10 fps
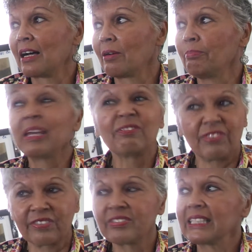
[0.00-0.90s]
mid
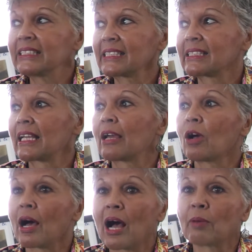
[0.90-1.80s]
50s,
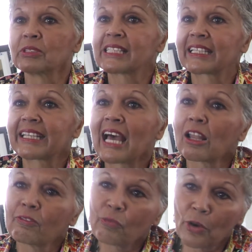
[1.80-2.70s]
I was in
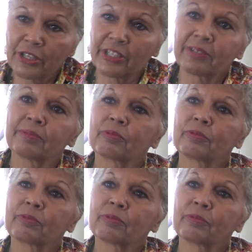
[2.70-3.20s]
California